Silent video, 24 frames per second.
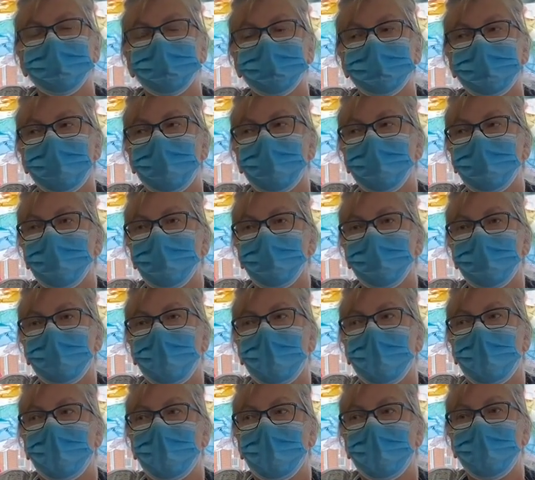So
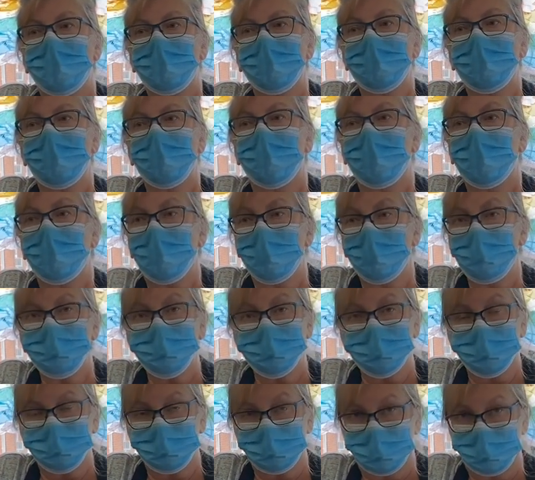I hope
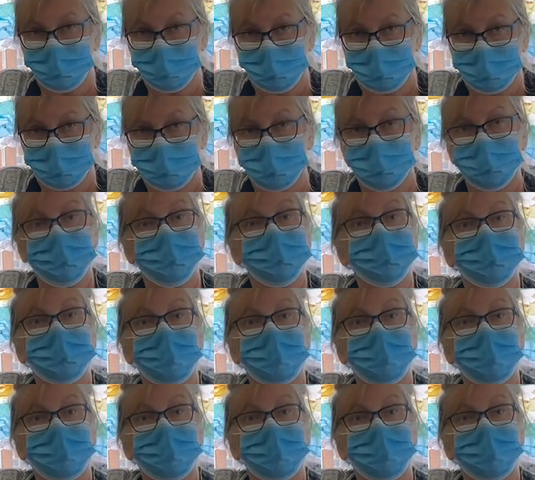to do the dinners